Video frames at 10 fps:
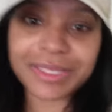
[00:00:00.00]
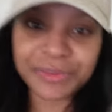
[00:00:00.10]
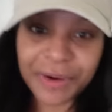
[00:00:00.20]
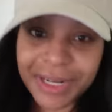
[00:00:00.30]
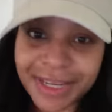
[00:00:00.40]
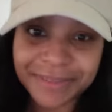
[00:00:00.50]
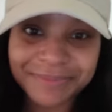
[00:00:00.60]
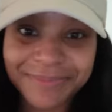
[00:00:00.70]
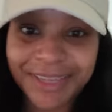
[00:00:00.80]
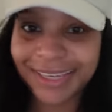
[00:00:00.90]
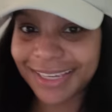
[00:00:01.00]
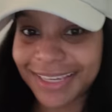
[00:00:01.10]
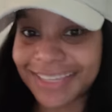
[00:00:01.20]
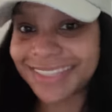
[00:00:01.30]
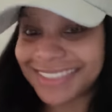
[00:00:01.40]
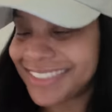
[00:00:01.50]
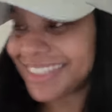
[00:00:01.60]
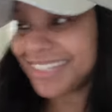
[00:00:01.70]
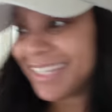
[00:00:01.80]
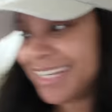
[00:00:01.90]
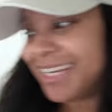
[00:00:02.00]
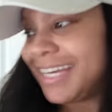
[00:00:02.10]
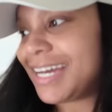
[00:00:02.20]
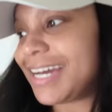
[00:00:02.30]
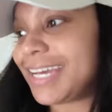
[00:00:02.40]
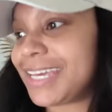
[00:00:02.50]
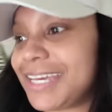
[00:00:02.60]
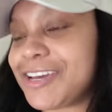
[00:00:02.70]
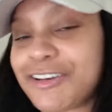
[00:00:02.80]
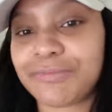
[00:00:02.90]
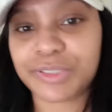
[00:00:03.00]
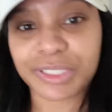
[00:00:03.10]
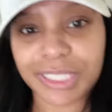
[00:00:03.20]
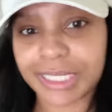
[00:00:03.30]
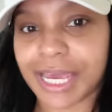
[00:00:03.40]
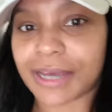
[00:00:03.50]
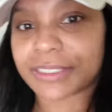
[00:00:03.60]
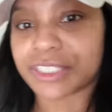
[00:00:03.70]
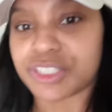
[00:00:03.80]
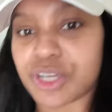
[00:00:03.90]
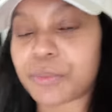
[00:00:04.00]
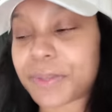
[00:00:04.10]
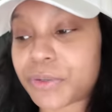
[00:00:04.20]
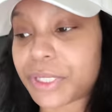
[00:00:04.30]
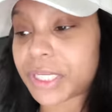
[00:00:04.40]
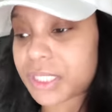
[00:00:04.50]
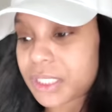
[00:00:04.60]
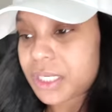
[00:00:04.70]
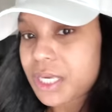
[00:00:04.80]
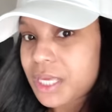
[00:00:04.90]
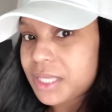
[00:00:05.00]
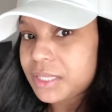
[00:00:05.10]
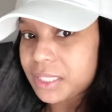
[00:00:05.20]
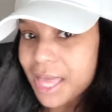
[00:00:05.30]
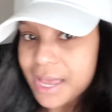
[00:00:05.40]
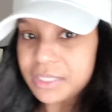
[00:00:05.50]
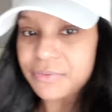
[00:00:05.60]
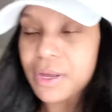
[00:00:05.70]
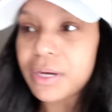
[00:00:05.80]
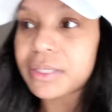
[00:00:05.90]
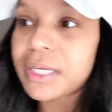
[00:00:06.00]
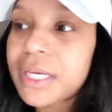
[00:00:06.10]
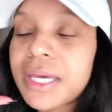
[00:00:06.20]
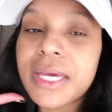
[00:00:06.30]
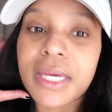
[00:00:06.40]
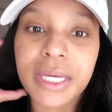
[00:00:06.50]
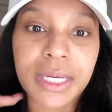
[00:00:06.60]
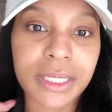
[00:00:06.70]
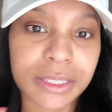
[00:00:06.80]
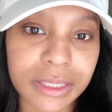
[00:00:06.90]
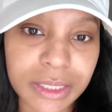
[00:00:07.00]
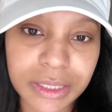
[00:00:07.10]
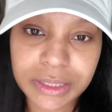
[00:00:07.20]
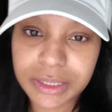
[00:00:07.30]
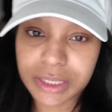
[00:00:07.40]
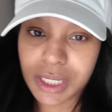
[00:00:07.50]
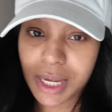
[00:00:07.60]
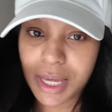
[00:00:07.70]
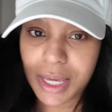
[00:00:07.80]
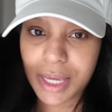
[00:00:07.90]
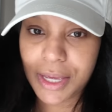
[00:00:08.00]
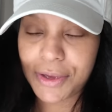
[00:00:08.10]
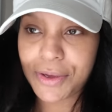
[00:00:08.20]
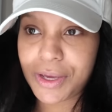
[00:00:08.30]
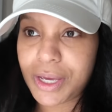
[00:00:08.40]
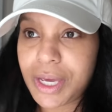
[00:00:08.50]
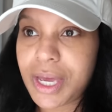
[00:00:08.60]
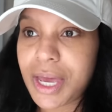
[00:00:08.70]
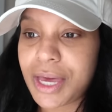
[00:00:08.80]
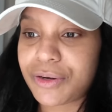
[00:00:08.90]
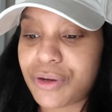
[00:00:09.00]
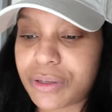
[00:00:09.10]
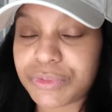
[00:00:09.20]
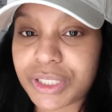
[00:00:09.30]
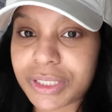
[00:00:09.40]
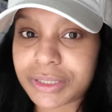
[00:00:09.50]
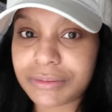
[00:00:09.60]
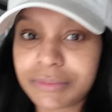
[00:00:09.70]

It's Friday. And I am chilling at the house. I just uploaded the last vlog and today, I don't know, I'm chilling.